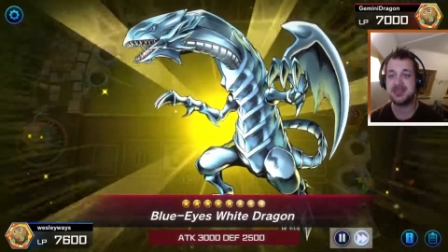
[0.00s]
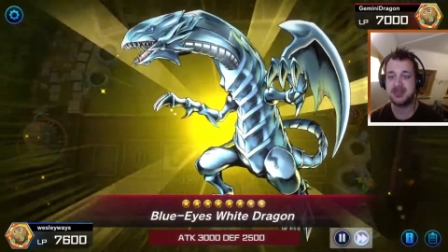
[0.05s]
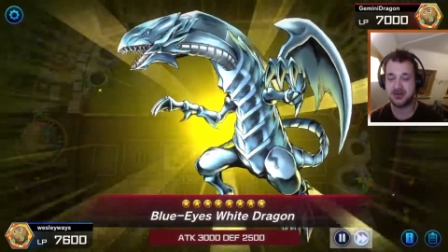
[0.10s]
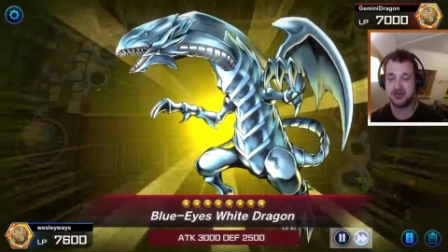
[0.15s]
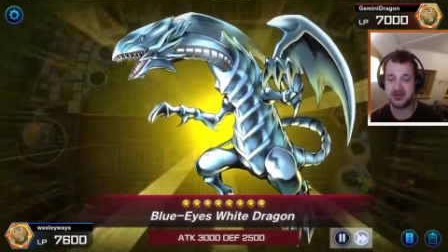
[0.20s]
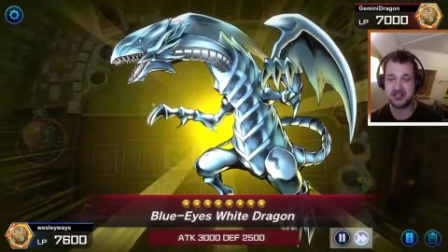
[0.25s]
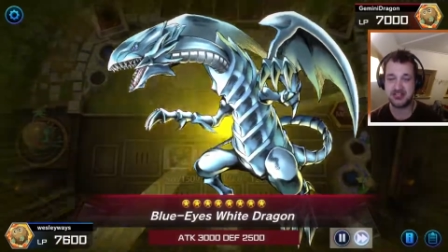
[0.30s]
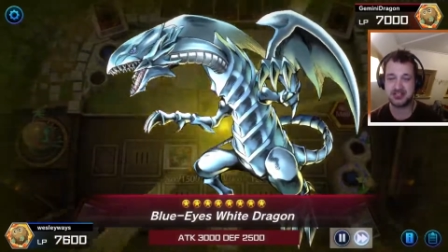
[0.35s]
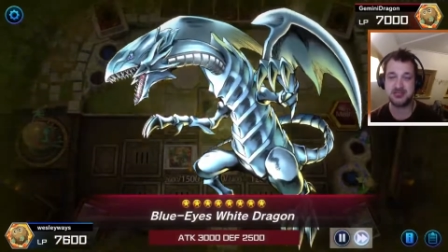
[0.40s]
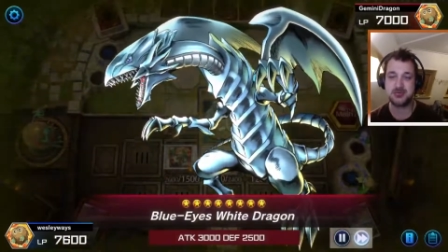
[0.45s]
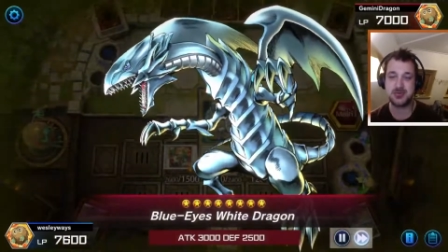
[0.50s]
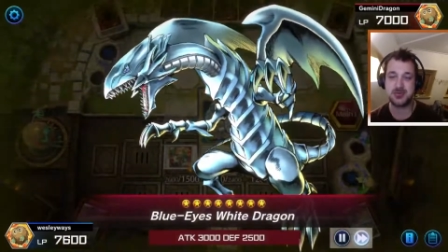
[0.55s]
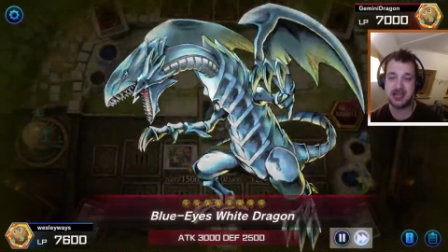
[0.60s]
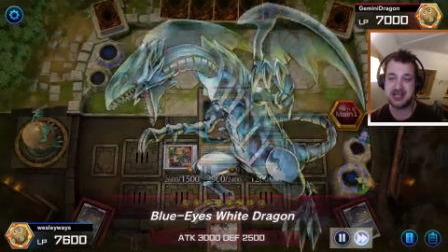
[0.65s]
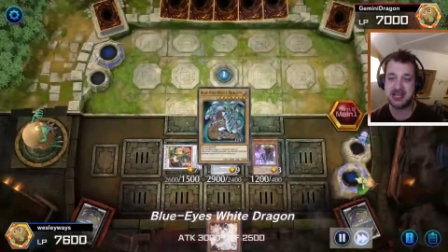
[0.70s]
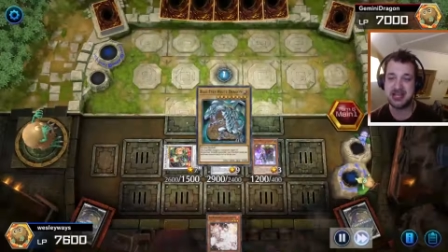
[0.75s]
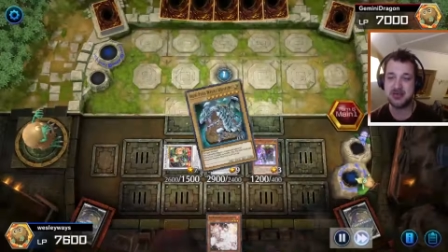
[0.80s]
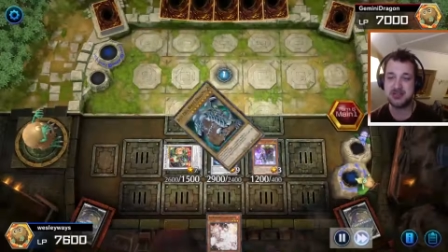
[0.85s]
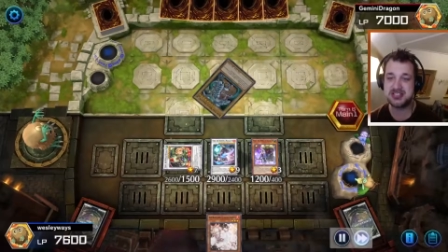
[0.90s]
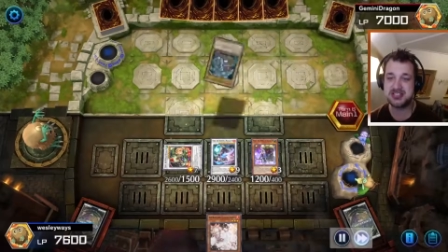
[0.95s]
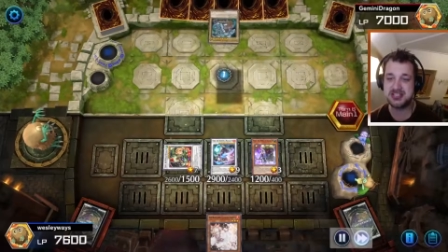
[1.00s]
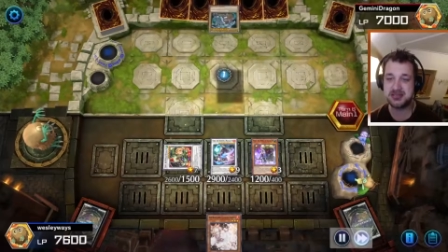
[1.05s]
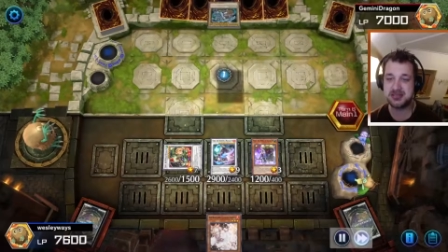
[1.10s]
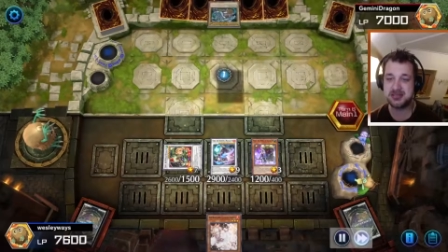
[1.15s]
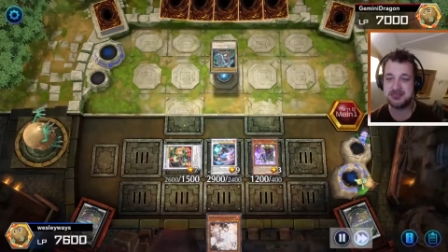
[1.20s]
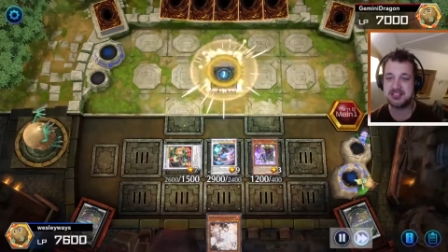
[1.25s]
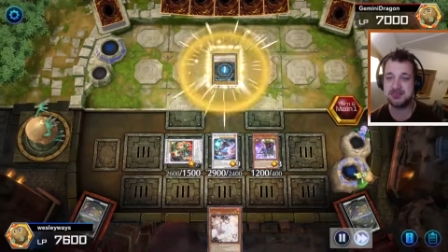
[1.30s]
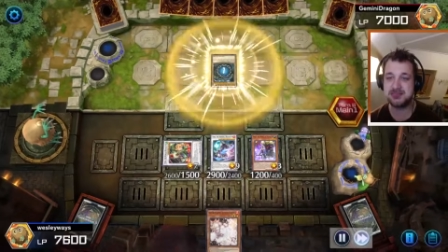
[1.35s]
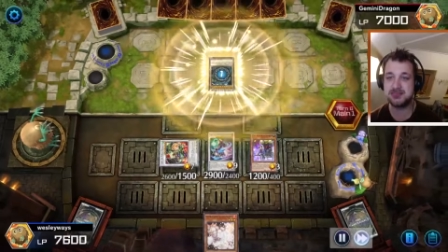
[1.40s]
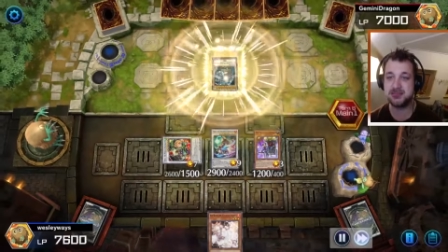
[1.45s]
Alright, so right now he
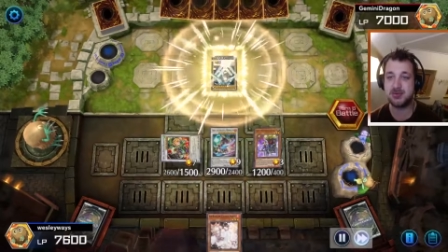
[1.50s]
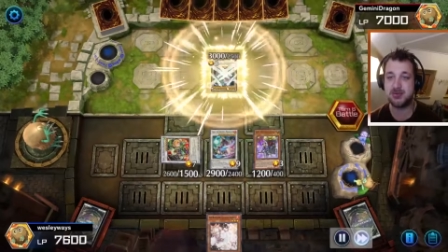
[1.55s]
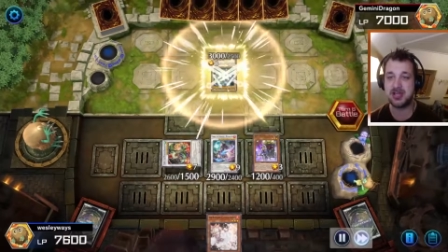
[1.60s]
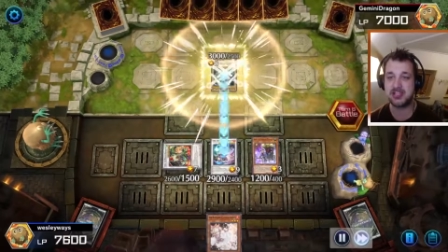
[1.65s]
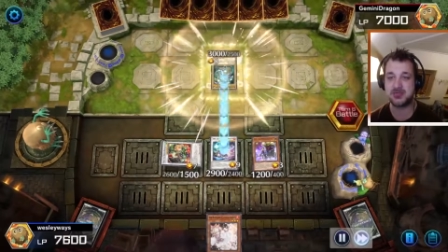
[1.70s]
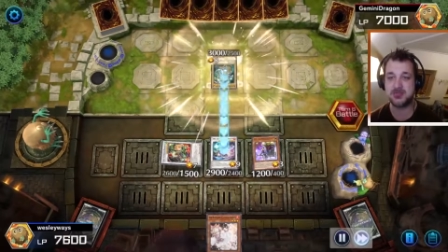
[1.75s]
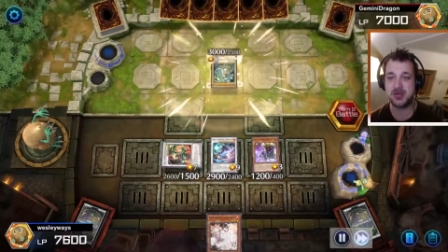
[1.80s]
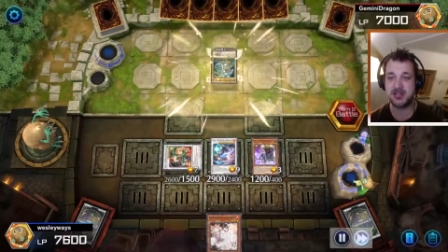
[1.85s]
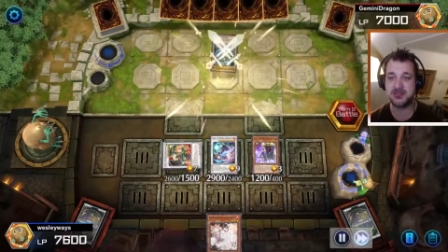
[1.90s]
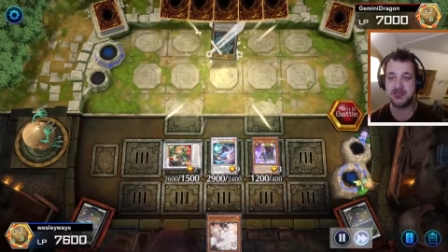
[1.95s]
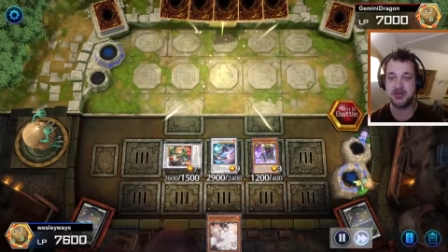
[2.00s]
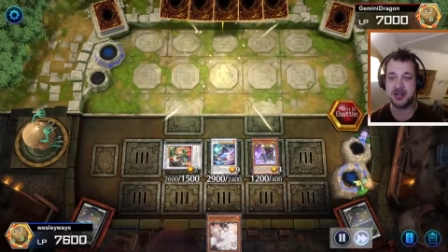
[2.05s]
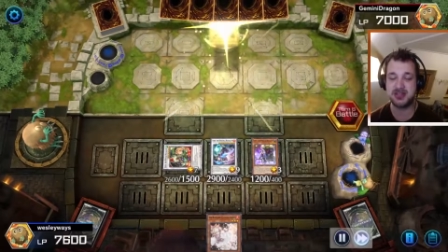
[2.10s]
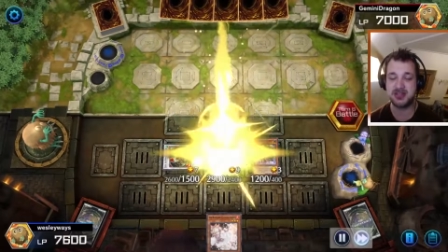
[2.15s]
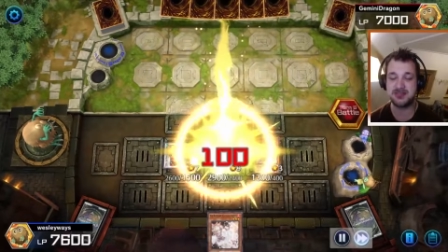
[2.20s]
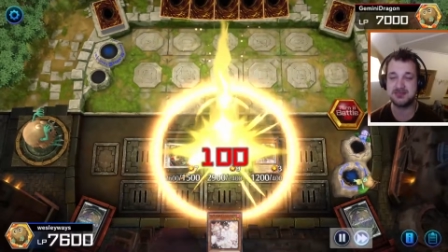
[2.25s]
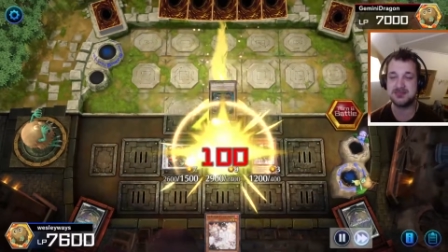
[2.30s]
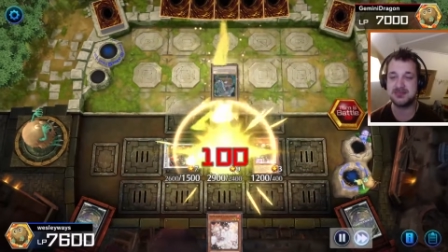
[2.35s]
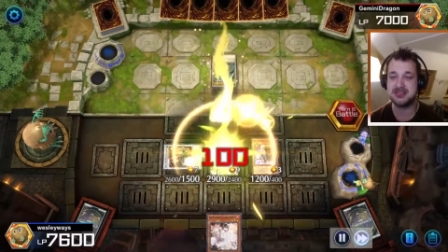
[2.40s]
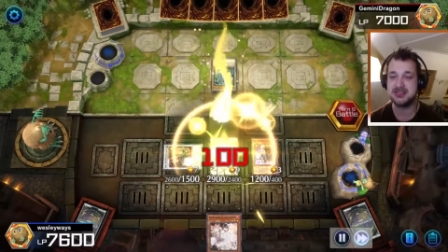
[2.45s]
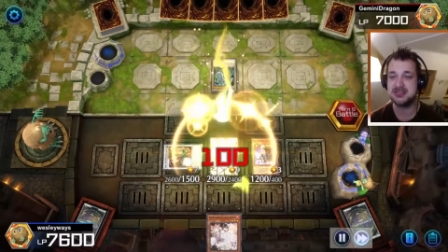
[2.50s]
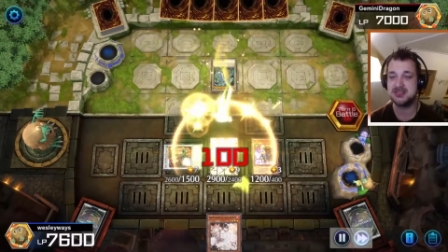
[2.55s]
summons the Blue Eyes White Dragon.